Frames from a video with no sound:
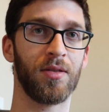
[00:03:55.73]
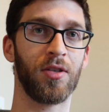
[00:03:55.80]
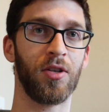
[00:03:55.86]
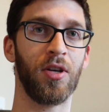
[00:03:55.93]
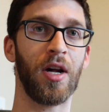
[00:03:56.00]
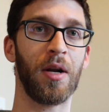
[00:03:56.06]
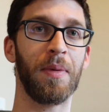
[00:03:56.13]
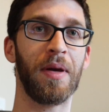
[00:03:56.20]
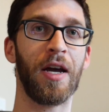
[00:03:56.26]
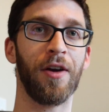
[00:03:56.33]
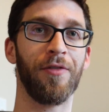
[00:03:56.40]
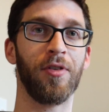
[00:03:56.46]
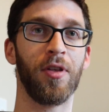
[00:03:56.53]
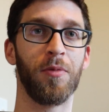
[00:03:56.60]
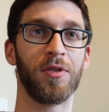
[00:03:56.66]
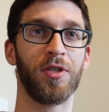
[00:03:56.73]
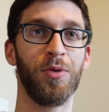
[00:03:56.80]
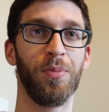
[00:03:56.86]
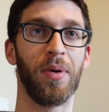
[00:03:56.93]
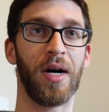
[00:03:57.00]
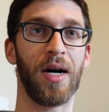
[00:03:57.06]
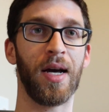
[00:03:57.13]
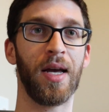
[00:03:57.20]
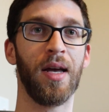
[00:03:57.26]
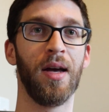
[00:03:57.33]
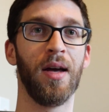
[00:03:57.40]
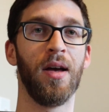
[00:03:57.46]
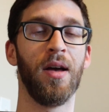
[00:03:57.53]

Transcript: So you got to be careful on what you buy.